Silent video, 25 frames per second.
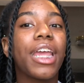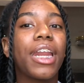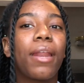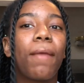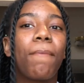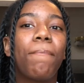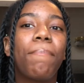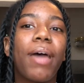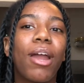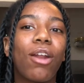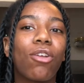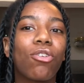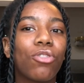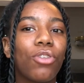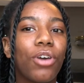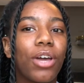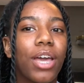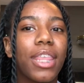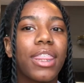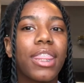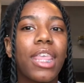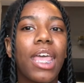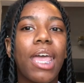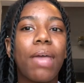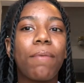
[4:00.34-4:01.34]
getting a better
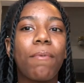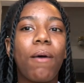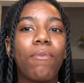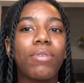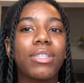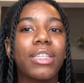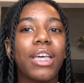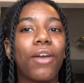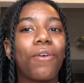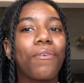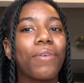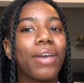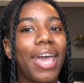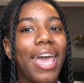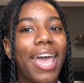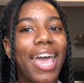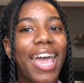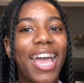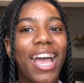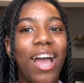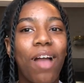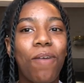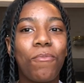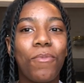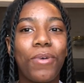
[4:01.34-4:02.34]
look at them, I was like,
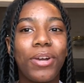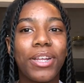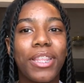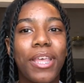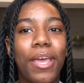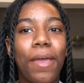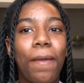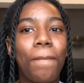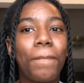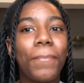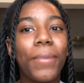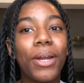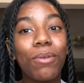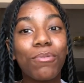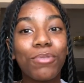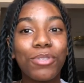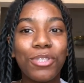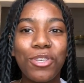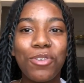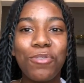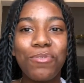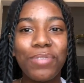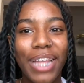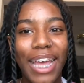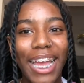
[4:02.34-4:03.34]
okay, I wanted them. But it was
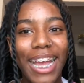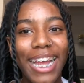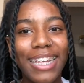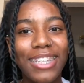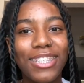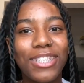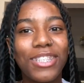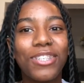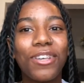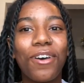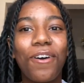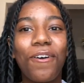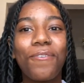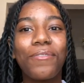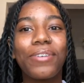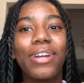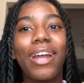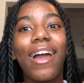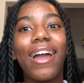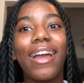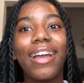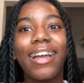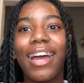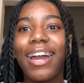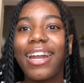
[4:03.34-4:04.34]
too late, so
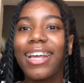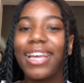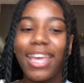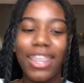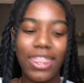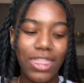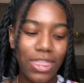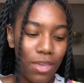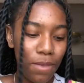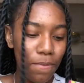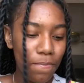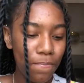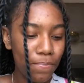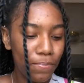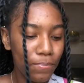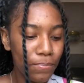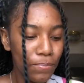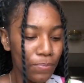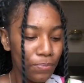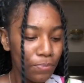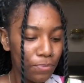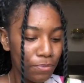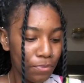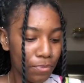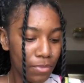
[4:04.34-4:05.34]
now I gotta get them.
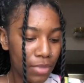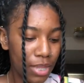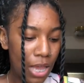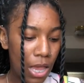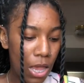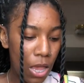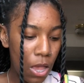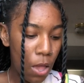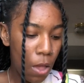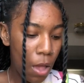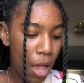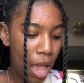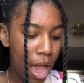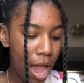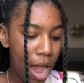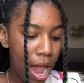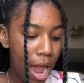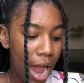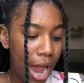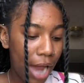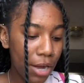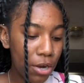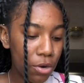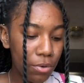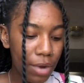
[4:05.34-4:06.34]

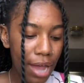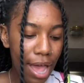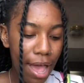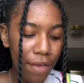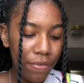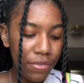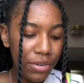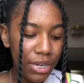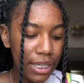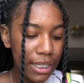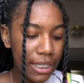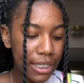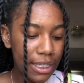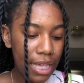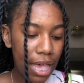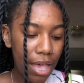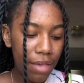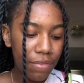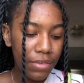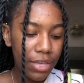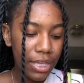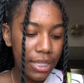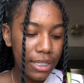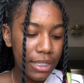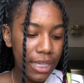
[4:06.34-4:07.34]
I don't have any
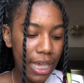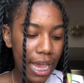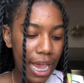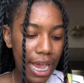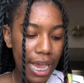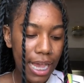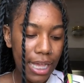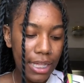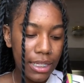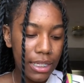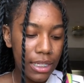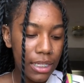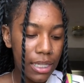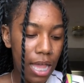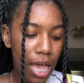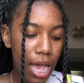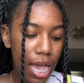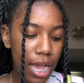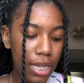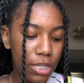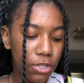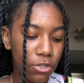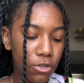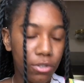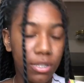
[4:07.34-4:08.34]
7s, 8s,
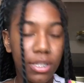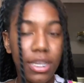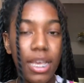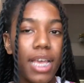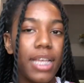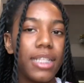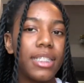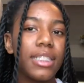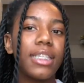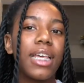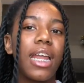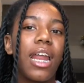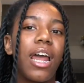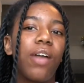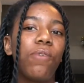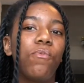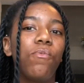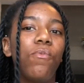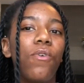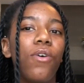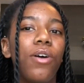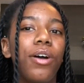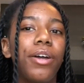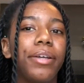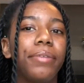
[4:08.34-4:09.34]
9s, or 10s that I
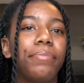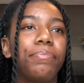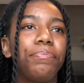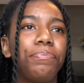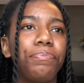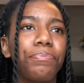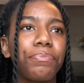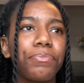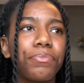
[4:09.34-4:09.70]
want